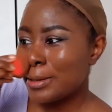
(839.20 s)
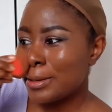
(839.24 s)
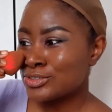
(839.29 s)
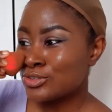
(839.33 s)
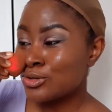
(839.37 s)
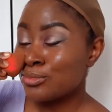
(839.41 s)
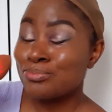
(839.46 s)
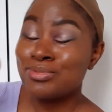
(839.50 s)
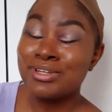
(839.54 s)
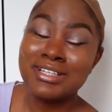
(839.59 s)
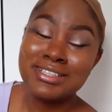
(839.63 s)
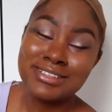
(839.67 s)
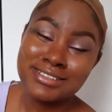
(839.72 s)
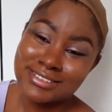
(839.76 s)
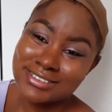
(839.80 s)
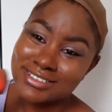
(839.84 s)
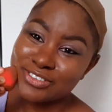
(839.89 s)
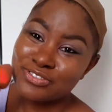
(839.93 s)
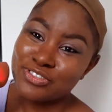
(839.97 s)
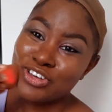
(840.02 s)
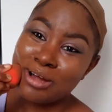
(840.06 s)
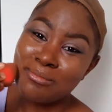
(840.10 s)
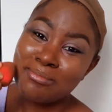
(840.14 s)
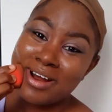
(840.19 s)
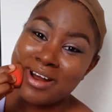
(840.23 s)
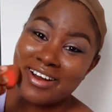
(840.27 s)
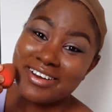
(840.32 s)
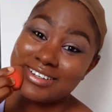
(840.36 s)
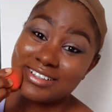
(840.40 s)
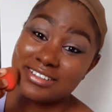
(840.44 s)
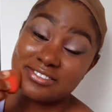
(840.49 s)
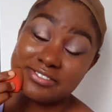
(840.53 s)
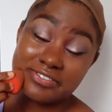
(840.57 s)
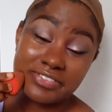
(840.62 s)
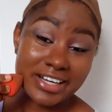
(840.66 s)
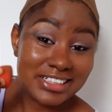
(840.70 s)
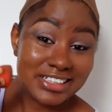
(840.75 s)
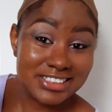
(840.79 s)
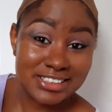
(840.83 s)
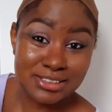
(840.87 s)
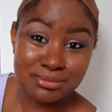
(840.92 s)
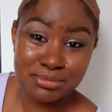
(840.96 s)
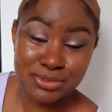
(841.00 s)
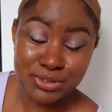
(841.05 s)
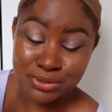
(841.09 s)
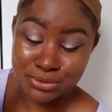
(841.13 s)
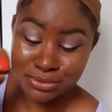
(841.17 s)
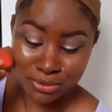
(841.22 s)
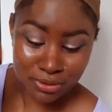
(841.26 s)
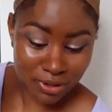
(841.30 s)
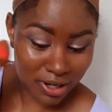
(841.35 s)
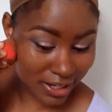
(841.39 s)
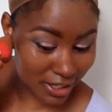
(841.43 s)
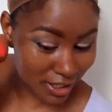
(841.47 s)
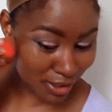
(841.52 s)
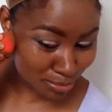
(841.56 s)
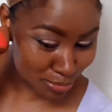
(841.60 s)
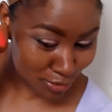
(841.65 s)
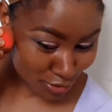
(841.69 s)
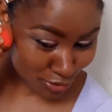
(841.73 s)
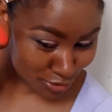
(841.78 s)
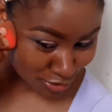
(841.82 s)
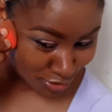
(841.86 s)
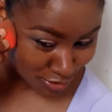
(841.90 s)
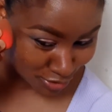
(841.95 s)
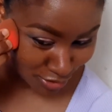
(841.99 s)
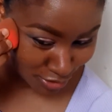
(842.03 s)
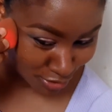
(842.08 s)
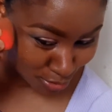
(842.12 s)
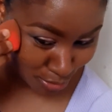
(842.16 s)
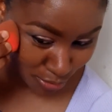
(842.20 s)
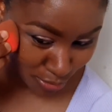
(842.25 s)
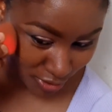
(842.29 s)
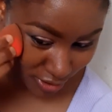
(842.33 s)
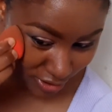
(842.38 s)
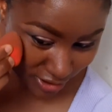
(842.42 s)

please, if you're married, invite me. Don't worry,